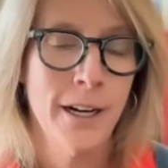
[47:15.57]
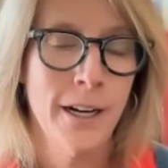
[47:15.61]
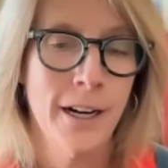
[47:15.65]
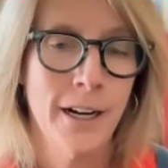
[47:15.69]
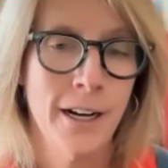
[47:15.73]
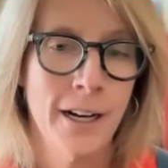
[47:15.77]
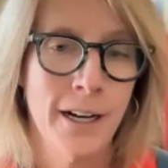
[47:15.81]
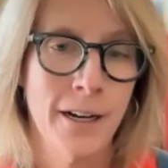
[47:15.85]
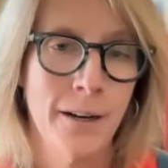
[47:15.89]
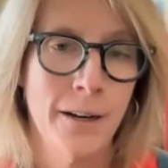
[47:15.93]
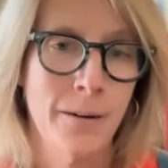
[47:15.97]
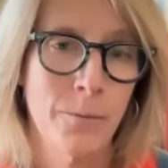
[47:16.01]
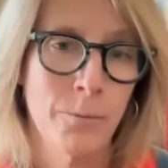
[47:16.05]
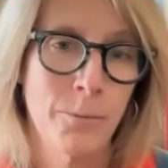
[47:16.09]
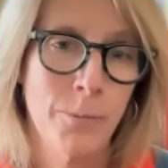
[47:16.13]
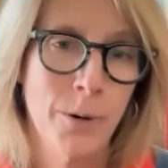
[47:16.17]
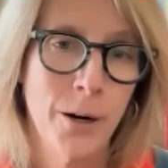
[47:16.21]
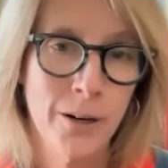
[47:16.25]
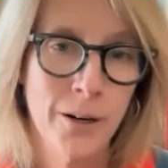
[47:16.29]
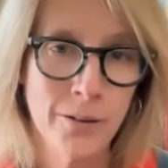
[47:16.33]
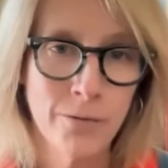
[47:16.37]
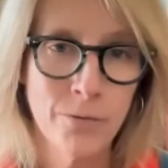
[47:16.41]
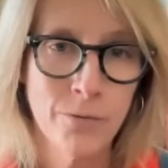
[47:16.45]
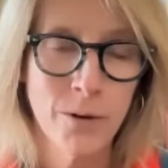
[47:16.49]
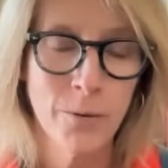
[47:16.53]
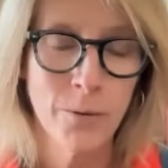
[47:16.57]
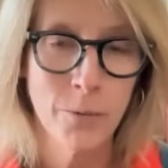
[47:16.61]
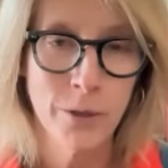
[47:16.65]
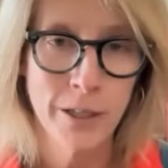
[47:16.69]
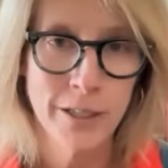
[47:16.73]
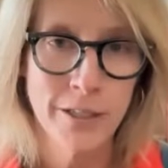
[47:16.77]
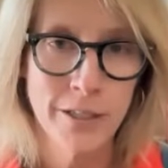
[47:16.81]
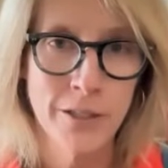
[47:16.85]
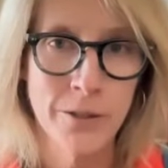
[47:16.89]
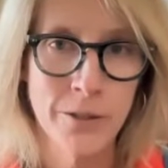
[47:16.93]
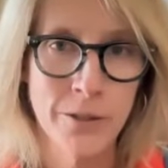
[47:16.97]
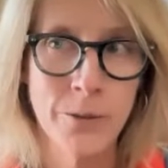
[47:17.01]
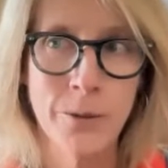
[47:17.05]
Part of what we
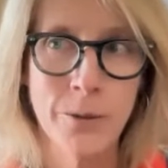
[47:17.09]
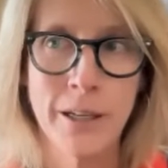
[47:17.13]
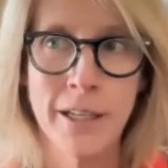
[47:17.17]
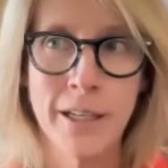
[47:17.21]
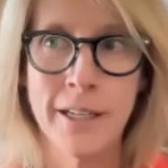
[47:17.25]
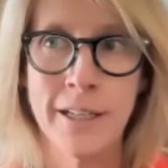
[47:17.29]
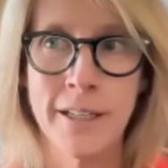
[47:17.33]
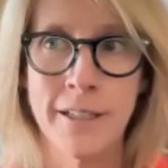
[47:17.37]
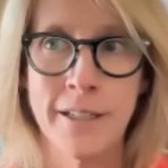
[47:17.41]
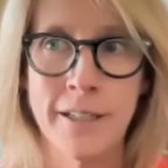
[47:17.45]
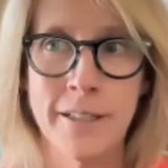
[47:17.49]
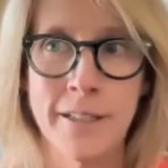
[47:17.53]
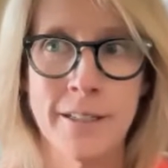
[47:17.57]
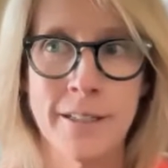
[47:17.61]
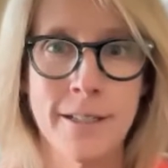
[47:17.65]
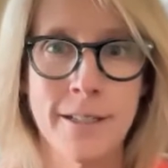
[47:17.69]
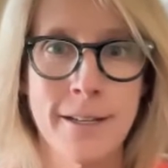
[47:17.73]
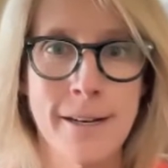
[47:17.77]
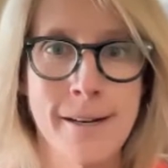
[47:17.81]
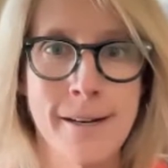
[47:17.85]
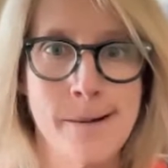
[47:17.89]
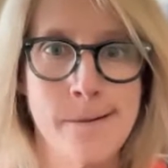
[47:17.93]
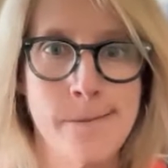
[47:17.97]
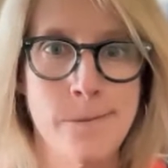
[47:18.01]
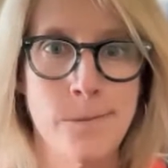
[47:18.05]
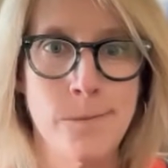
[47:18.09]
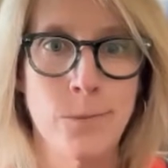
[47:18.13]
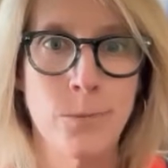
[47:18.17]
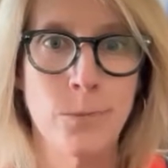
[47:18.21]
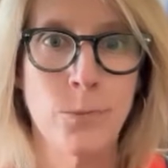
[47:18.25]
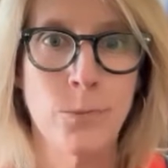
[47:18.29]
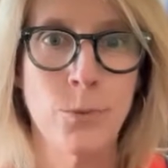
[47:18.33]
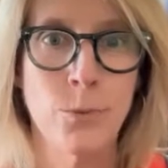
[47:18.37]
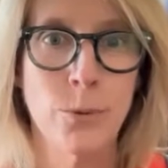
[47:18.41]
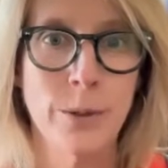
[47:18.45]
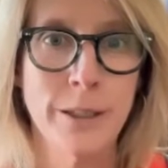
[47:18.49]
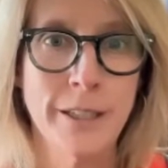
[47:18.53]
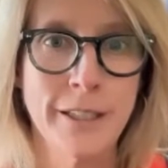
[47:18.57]
do is
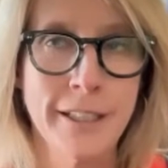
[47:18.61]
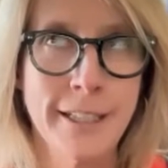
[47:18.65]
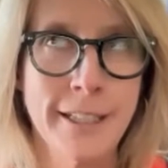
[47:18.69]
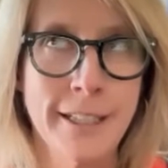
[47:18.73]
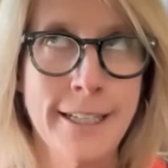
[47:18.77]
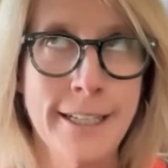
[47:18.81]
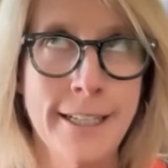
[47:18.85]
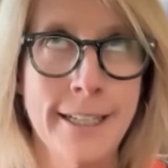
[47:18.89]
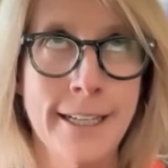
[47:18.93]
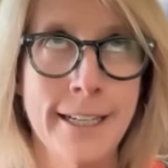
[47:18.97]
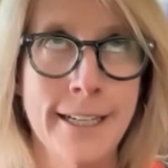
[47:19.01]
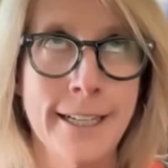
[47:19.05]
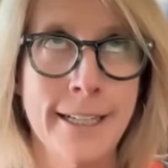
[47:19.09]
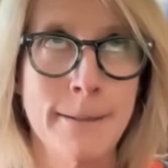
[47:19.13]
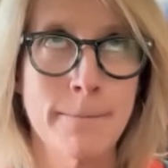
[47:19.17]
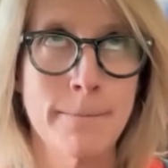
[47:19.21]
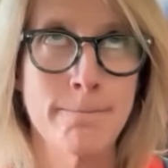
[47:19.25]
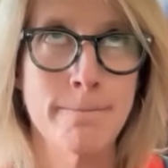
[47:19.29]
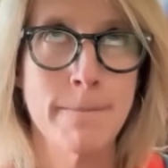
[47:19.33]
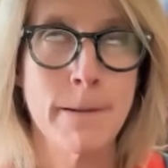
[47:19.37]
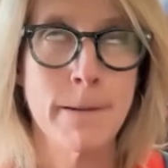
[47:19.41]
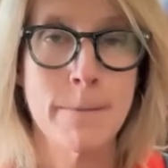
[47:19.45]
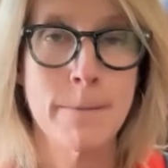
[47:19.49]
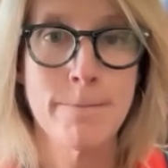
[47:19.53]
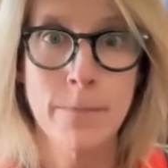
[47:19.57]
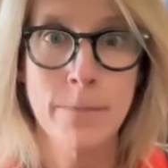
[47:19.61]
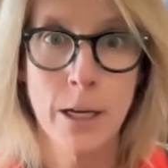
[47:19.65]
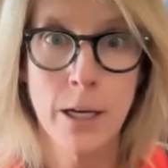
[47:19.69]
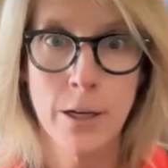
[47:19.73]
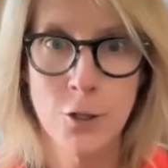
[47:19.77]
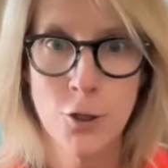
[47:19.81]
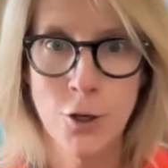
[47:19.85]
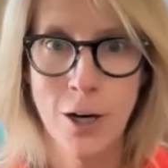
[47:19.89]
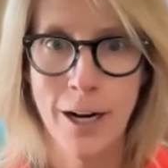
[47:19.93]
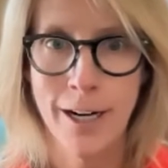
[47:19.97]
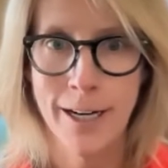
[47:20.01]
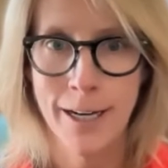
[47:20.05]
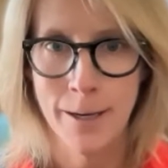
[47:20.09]
really
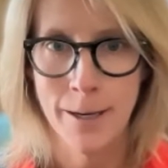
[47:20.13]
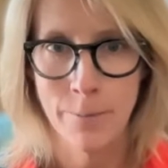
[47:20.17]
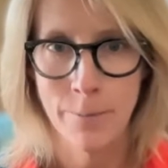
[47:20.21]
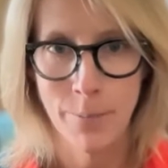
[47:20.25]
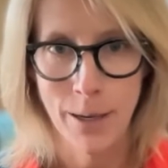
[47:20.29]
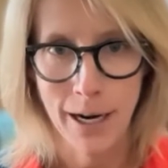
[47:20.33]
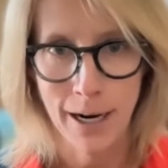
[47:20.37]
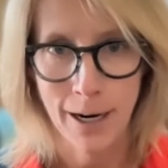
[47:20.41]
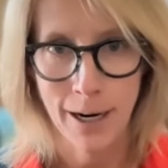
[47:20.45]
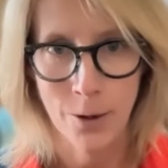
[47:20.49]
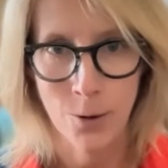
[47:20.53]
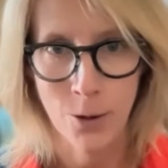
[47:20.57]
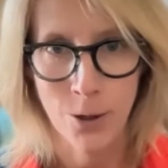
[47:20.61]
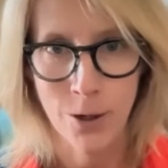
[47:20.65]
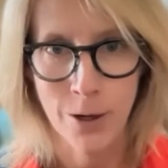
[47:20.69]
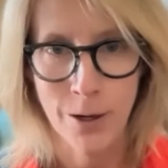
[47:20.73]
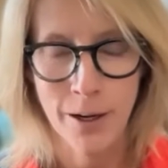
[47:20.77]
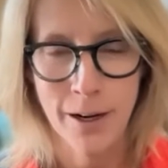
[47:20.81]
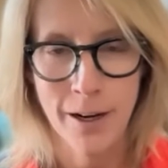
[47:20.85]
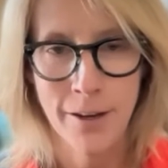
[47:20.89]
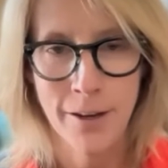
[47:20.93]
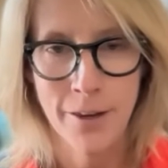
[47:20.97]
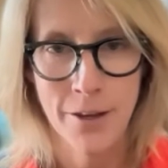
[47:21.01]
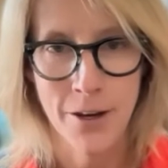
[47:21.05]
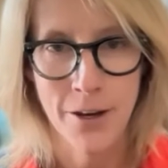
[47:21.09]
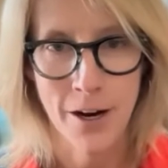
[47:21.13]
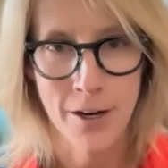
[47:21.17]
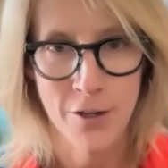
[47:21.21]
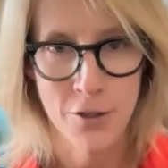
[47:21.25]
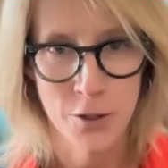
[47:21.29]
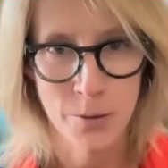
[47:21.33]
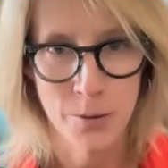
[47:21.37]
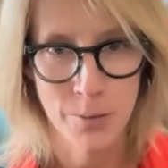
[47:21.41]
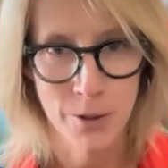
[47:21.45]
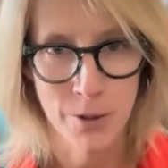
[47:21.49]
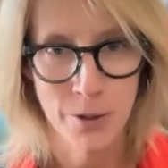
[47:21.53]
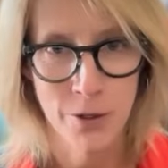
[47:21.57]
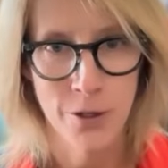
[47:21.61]
try to empower the
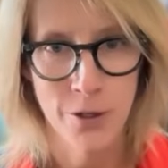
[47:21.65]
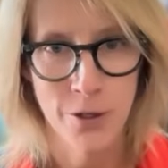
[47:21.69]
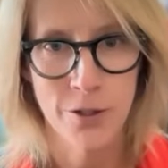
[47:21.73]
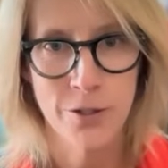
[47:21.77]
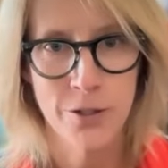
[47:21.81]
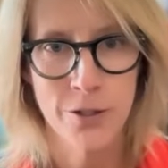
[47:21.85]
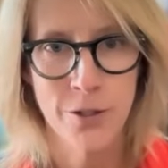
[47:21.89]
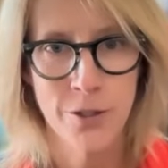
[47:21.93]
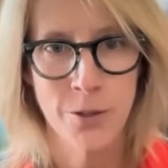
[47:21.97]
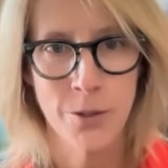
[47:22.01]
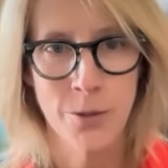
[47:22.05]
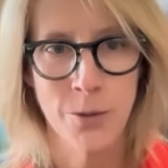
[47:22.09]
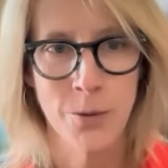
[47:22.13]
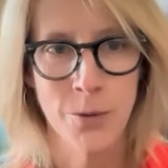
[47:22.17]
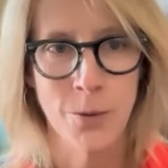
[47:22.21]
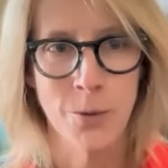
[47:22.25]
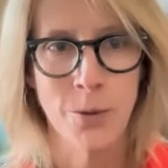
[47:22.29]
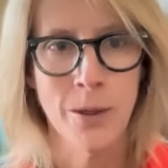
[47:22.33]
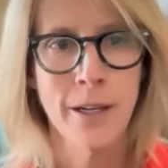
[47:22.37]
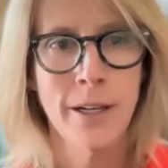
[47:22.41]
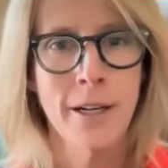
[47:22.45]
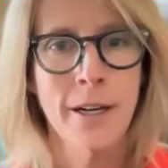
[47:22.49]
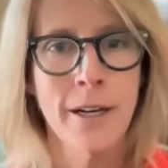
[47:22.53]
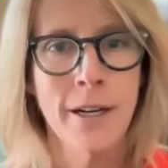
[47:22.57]
entrepreneur to